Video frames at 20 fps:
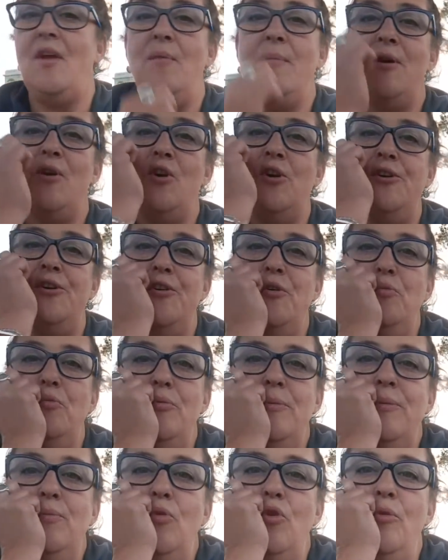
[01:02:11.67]
Oh my God, and a
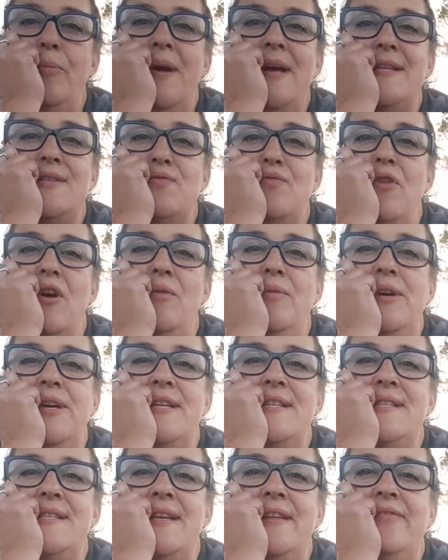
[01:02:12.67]
woman walked past right when I
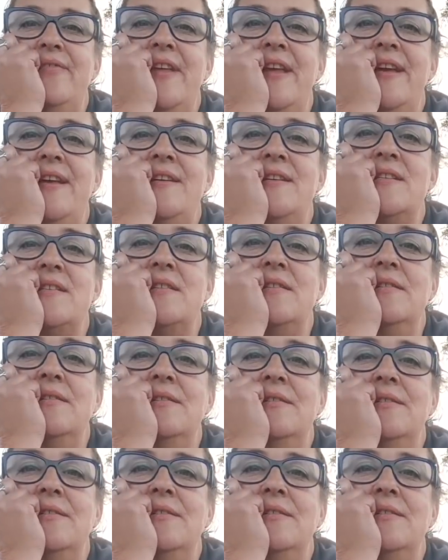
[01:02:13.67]
said that.